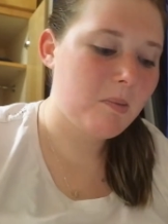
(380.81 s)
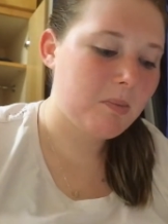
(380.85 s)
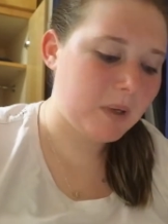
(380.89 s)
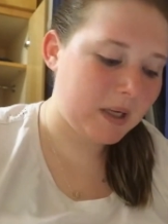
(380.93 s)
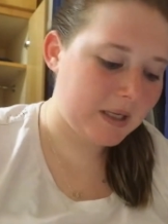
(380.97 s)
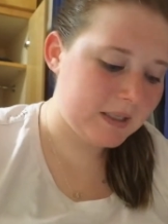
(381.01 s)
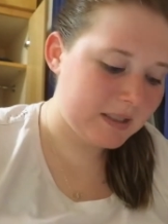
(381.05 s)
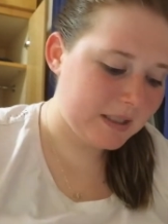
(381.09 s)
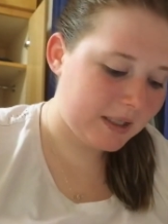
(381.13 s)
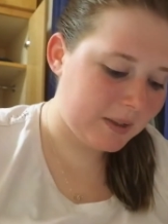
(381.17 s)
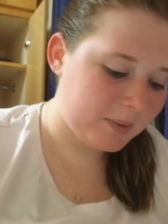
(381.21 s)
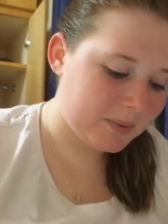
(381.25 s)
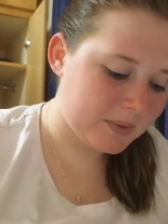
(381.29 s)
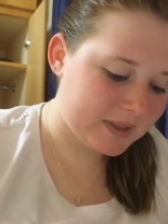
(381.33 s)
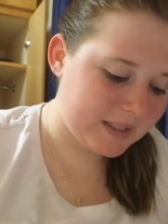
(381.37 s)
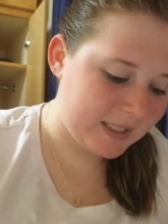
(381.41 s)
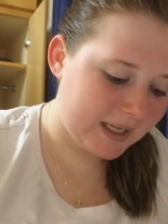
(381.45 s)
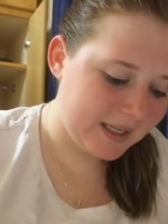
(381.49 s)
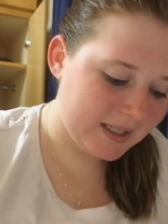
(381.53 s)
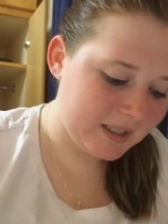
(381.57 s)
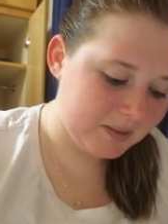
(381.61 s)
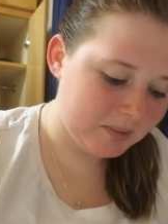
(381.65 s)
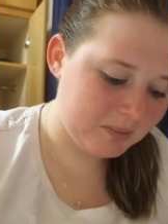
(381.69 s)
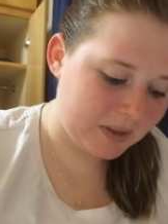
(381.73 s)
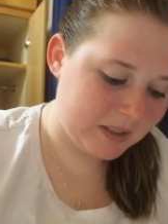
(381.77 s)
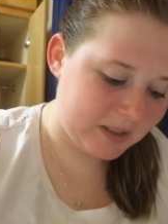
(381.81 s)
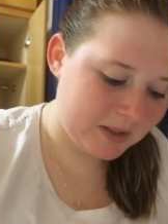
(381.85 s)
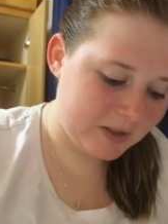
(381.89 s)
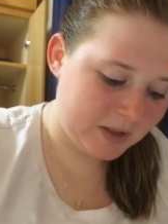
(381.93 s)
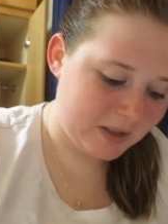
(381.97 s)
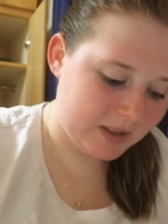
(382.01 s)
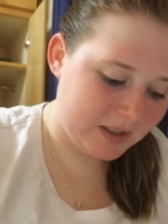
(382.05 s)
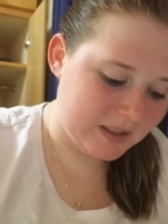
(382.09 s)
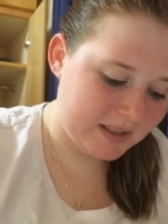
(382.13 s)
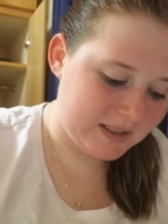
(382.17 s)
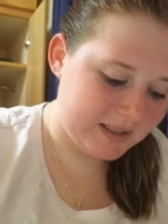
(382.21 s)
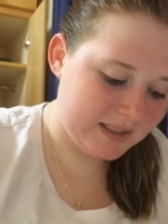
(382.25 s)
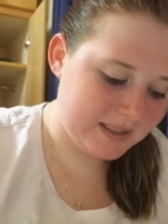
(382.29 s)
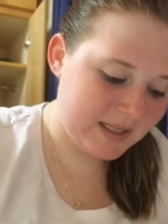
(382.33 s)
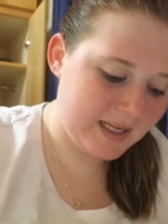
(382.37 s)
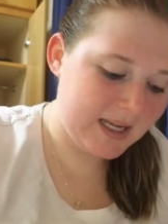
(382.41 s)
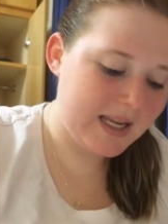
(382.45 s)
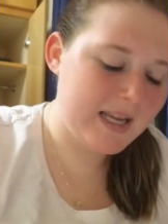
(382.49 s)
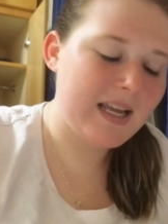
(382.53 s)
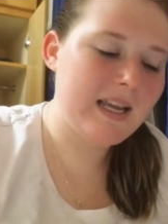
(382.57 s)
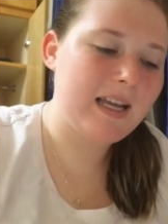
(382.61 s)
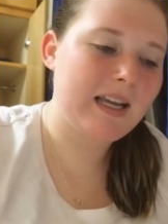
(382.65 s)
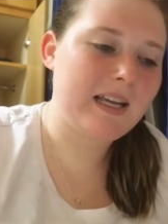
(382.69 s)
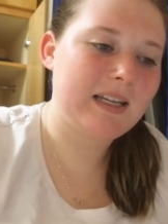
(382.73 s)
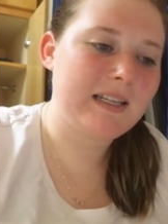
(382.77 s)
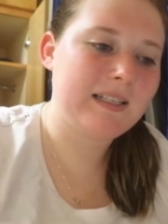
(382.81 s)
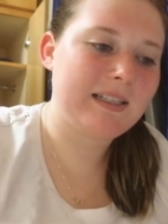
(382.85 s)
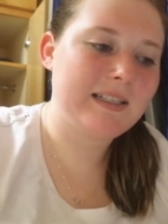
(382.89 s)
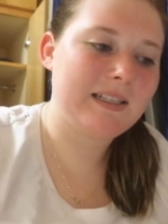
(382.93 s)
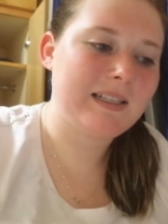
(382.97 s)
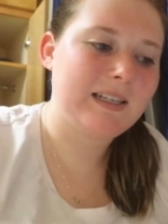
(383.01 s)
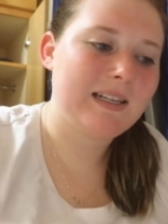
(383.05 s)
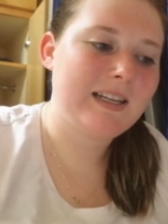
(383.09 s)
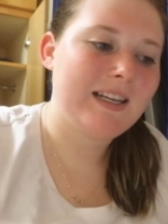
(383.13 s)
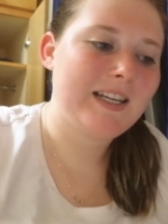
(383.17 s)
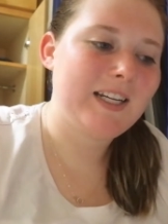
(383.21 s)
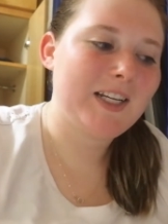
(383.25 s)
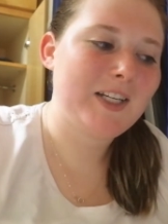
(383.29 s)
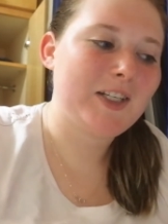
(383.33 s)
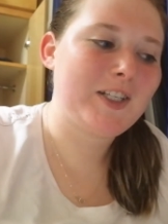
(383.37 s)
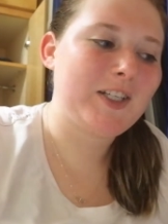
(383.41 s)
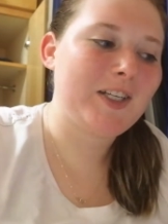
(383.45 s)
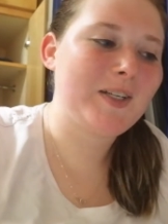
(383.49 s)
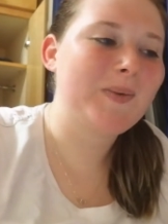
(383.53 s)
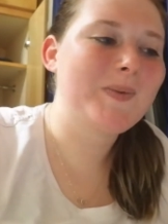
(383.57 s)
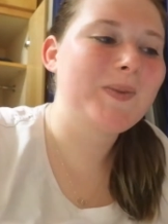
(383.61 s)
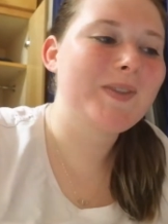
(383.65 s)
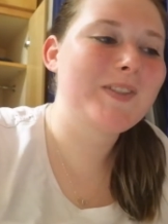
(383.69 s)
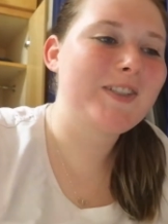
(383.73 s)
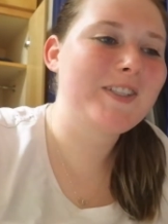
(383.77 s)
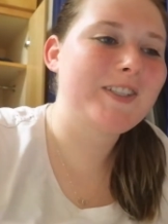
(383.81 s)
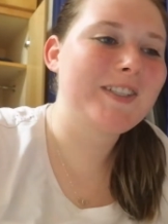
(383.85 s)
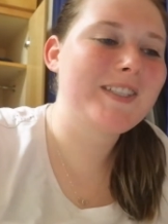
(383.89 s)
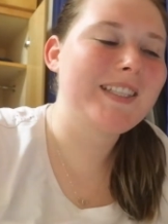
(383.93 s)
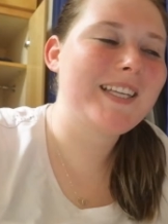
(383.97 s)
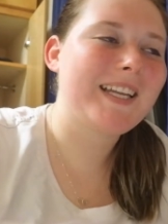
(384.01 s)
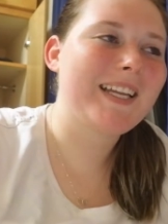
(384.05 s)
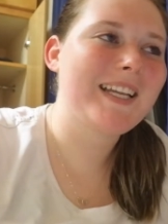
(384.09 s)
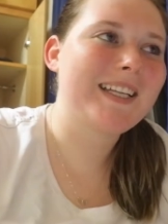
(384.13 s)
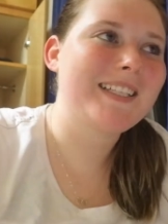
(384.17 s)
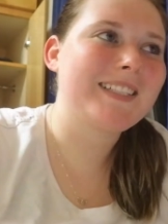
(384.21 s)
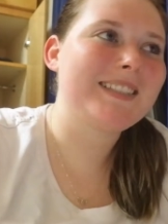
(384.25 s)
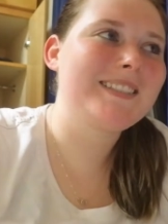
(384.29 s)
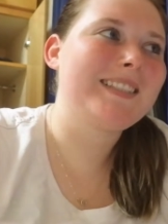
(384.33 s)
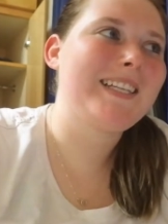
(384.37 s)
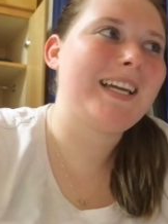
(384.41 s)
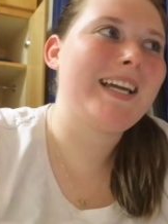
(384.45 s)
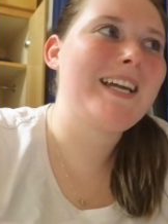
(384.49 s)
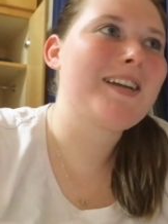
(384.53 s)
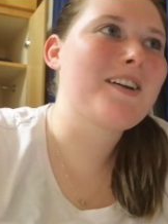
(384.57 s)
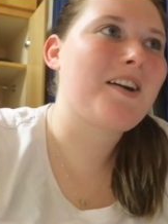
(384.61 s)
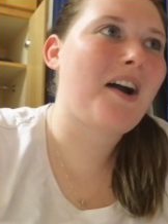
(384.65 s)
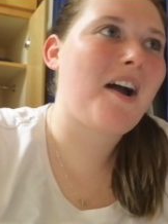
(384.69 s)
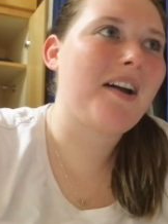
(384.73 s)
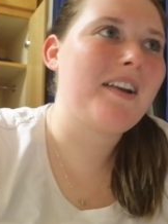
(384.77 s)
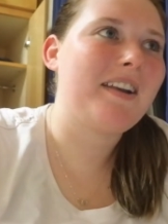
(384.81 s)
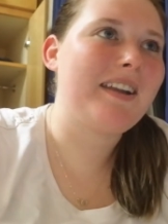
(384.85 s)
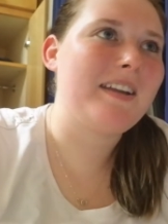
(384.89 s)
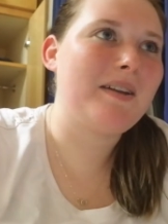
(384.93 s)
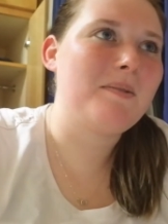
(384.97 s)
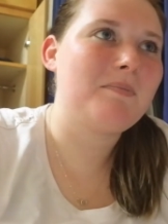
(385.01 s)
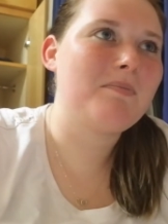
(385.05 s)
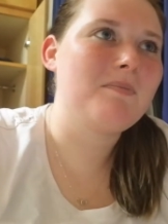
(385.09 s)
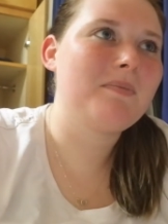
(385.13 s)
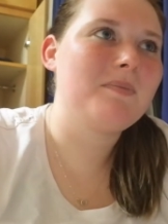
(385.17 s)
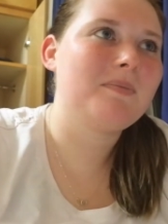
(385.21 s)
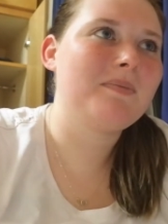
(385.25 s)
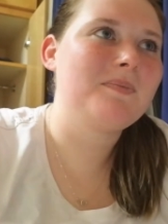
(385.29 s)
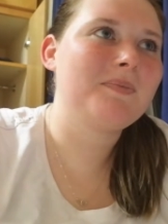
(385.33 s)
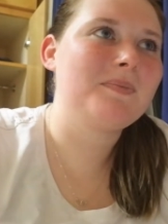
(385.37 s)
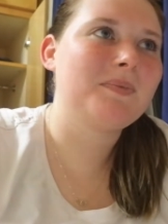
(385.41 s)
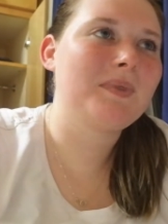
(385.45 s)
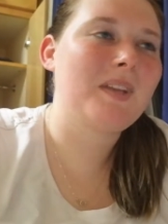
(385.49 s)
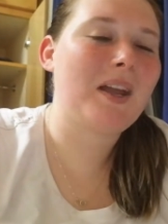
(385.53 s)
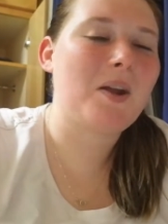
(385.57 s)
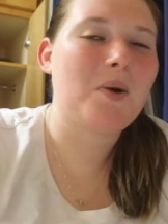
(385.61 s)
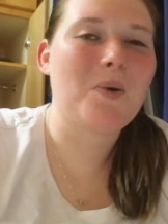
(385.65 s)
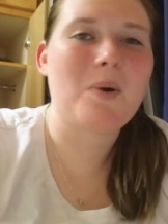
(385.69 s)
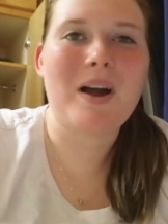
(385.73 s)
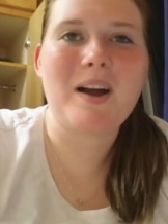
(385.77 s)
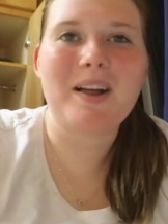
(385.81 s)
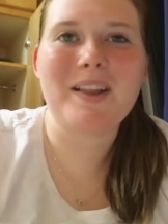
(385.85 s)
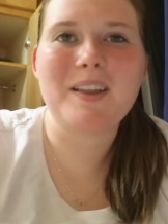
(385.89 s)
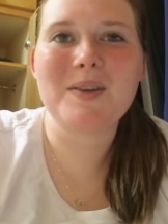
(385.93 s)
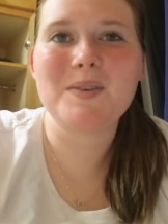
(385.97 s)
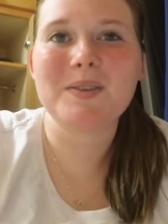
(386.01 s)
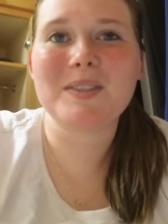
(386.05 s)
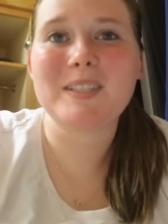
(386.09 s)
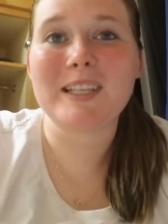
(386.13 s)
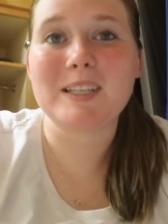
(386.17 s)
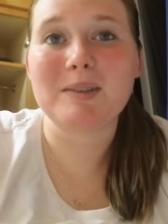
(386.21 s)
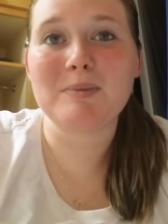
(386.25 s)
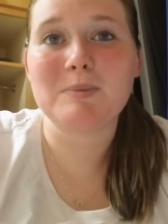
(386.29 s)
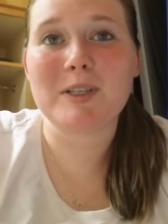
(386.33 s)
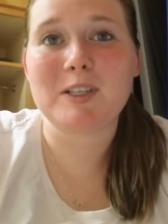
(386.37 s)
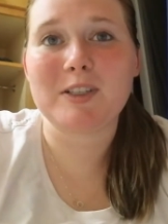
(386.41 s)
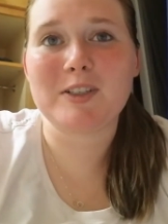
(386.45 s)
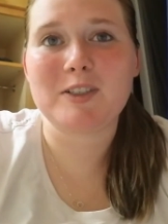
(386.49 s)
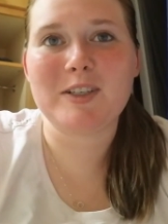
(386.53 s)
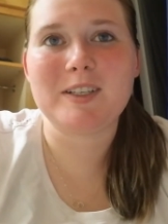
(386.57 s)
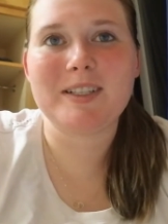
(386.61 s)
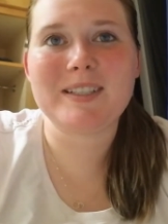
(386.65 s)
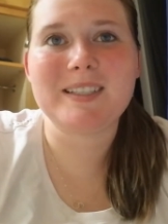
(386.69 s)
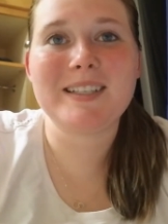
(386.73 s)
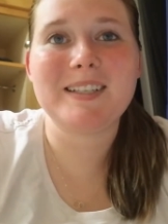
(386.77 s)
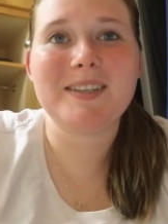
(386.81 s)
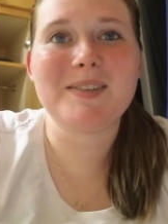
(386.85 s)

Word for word: but he was taking pictures and she was just like laying on him, like while he was taking pictures.